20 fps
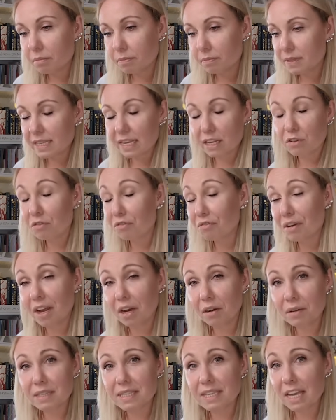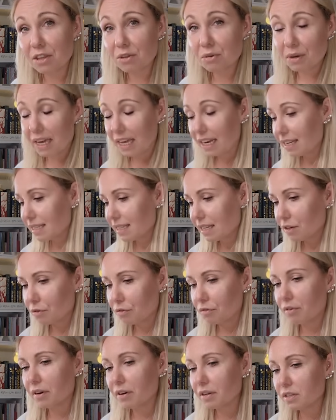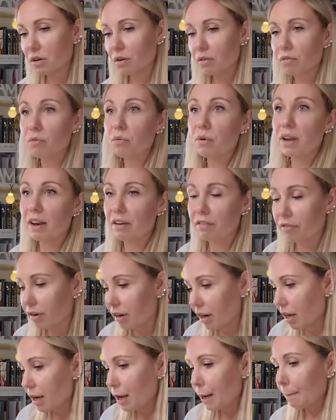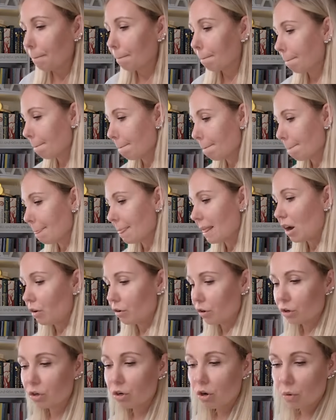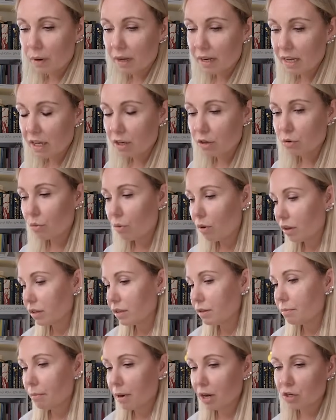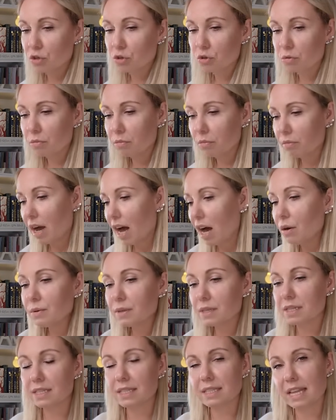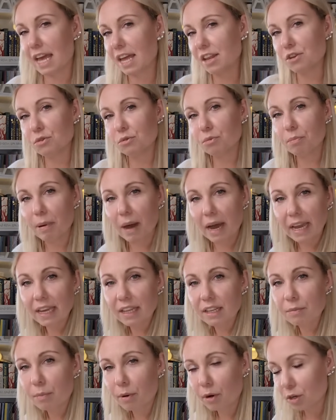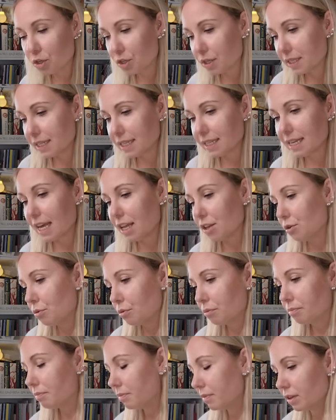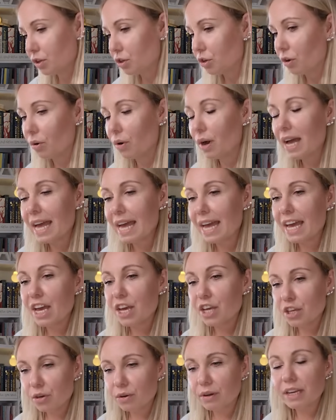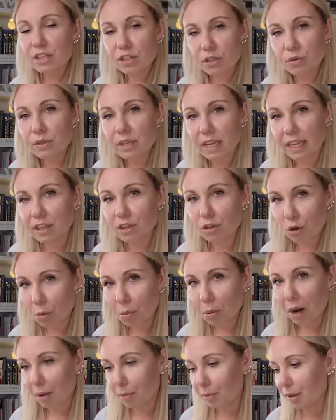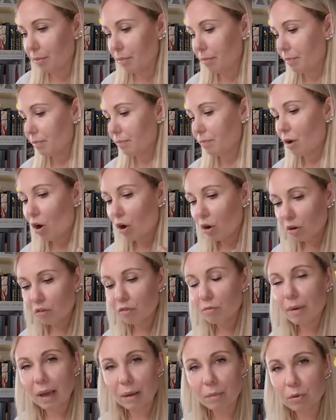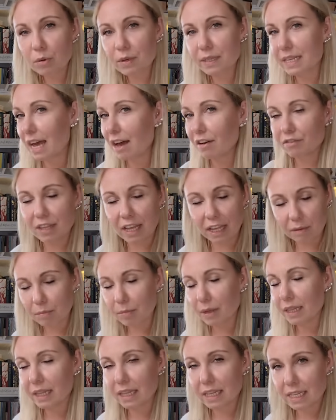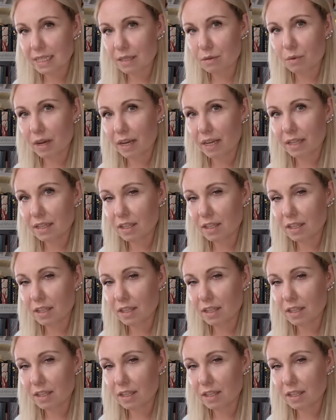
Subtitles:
set of fairies, and you get a set of fairies of whatever. Or you go in and you want mushroom houses, and you buy it, purchase it, and you know, you can do that, no problem. All of my books have not been this way